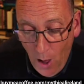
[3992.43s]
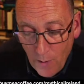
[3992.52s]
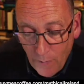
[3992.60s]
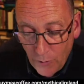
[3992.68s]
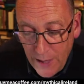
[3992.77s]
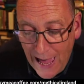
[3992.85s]

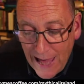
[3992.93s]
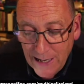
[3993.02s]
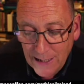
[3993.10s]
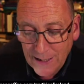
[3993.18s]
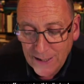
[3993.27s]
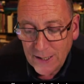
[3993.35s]
For the
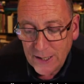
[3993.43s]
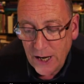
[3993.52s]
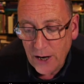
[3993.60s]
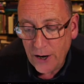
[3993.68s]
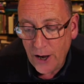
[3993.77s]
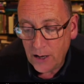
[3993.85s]
annalist
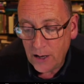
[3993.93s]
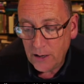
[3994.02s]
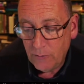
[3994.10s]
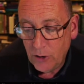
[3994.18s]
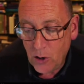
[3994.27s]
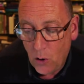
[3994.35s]
Tiernach
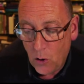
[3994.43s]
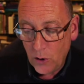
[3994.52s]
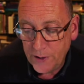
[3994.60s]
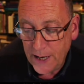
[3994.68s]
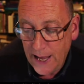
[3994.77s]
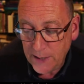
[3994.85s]

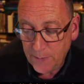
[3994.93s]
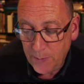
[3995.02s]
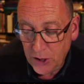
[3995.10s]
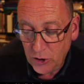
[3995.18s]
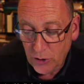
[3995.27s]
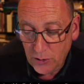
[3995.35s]
records an
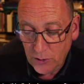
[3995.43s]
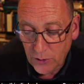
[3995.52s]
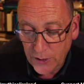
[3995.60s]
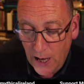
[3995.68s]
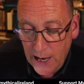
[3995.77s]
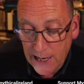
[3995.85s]
expedition to
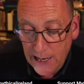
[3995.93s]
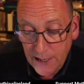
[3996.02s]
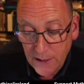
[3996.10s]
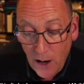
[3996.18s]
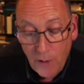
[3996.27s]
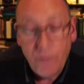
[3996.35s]
the
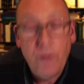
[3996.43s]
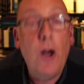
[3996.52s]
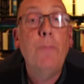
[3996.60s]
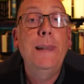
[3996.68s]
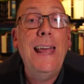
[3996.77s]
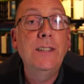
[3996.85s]
island
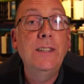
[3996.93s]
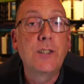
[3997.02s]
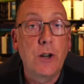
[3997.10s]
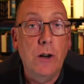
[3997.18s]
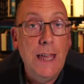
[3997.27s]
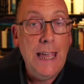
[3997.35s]
from
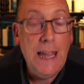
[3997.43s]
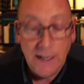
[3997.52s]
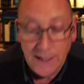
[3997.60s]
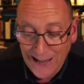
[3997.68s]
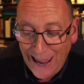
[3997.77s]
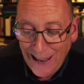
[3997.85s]
Leinster in
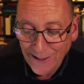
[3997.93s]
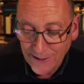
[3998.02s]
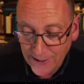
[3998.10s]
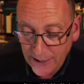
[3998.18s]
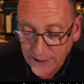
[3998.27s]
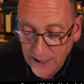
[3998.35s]

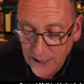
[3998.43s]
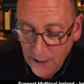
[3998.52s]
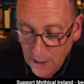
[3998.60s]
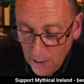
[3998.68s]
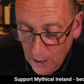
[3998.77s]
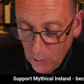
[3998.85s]
1060,
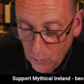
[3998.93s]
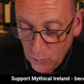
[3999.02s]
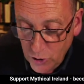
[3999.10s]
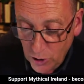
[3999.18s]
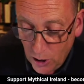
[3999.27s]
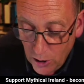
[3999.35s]

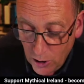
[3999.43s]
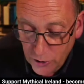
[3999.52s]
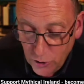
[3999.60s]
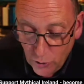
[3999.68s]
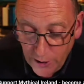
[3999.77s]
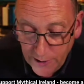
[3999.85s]
which occurred
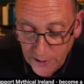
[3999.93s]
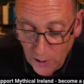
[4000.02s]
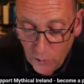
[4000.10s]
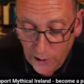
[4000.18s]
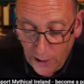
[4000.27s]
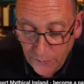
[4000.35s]
during his
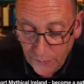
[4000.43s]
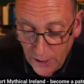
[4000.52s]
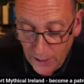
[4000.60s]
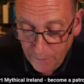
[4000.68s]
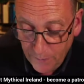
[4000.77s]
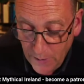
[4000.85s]
own
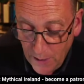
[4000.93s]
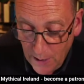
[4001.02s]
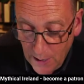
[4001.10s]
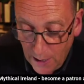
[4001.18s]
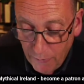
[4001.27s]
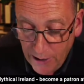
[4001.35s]
lifetime,
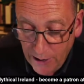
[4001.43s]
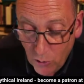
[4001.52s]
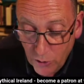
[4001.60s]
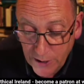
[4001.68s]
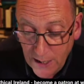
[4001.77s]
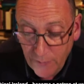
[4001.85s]
a
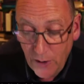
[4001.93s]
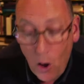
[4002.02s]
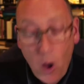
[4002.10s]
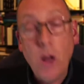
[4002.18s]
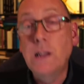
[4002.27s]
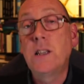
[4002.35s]
record given
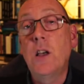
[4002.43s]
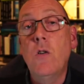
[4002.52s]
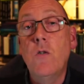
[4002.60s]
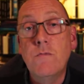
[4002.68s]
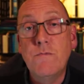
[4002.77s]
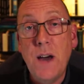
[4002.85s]

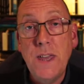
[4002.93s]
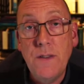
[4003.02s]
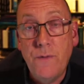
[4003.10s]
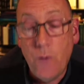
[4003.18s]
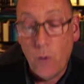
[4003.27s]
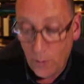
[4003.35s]
also by the
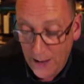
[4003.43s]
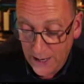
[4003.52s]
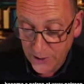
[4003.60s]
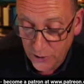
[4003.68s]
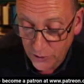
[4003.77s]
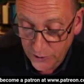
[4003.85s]
Four
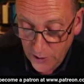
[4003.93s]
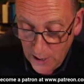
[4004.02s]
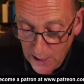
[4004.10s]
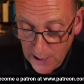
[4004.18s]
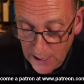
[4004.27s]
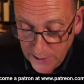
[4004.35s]
Masters,
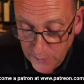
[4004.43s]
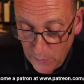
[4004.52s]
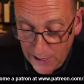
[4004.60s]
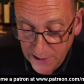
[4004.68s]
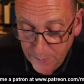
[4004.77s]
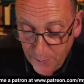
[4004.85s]
as
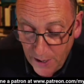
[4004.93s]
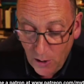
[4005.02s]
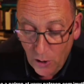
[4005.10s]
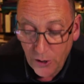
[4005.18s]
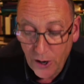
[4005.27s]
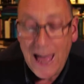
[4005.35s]
well as by
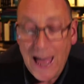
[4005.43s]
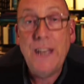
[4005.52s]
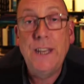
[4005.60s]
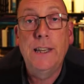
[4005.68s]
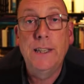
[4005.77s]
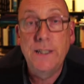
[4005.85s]
other
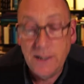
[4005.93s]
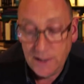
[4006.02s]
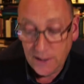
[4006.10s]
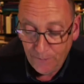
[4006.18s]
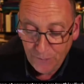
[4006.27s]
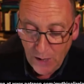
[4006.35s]
annalists.